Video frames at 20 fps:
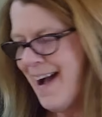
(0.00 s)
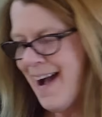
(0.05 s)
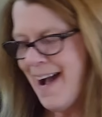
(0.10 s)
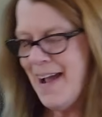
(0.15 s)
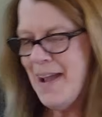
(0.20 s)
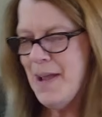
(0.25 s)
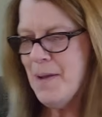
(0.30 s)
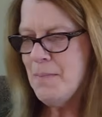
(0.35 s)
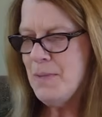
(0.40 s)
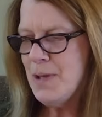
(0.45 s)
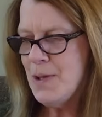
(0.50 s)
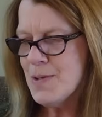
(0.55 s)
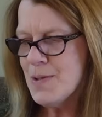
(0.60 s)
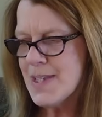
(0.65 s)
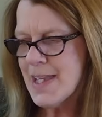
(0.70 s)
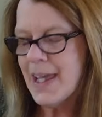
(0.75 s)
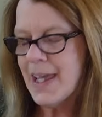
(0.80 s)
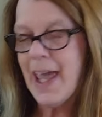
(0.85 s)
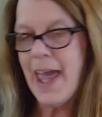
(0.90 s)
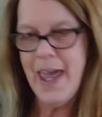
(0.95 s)
I am
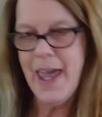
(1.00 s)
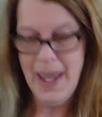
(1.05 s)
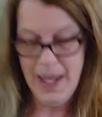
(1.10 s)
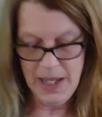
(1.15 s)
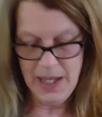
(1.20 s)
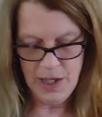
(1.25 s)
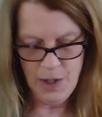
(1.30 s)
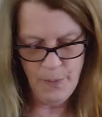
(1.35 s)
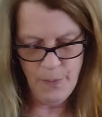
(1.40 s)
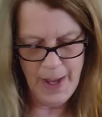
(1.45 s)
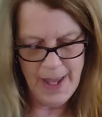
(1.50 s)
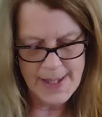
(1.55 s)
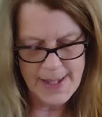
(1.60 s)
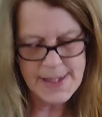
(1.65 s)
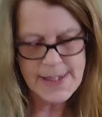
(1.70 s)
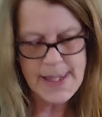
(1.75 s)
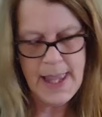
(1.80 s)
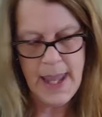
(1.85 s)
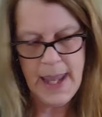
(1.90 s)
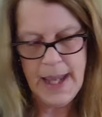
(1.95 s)
using a
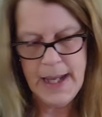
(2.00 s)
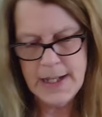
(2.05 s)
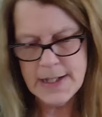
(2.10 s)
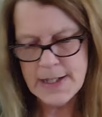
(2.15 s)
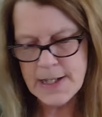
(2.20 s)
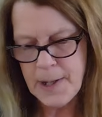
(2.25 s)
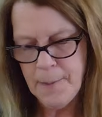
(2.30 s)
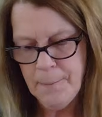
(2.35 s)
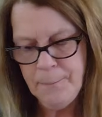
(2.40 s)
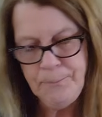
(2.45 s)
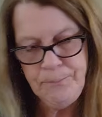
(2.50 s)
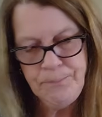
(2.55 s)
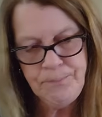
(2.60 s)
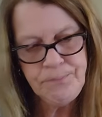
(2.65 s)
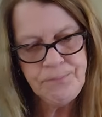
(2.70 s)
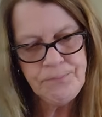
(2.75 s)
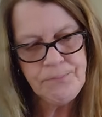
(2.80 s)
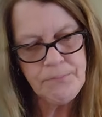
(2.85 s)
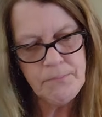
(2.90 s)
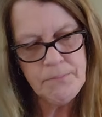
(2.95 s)
US 8
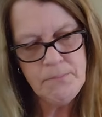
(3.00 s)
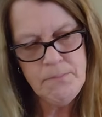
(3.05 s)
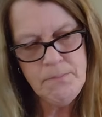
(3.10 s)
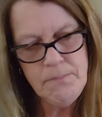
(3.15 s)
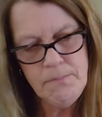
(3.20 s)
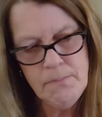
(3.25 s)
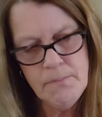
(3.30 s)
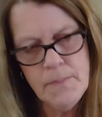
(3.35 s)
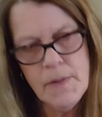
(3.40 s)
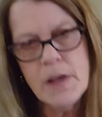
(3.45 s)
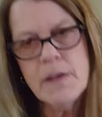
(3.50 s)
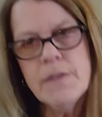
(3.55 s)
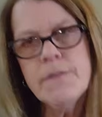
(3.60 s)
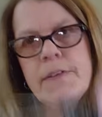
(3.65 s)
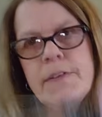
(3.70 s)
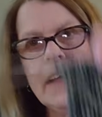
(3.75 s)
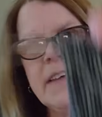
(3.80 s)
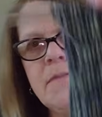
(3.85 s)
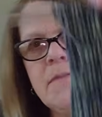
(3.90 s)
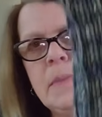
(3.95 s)

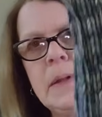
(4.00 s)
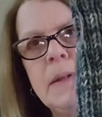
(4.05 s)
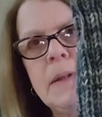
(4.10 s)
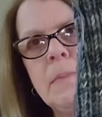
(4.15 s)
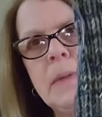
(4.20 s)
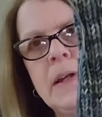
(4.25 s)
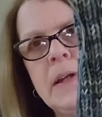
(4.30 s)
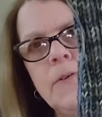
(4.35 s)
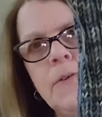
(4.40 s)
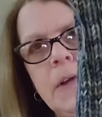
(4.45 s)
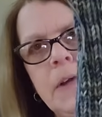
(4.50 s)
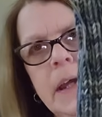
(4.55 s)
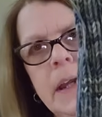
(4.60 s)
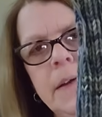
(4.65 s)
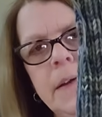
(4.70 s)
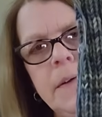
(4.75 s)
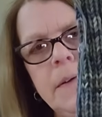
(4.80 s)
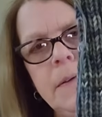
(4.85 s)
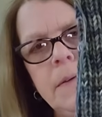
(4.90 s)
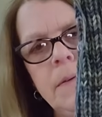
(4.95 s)
5mm
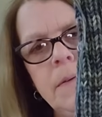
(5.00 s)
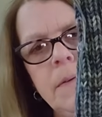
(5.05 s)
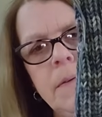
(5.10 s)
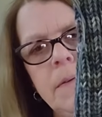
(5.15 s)
needle,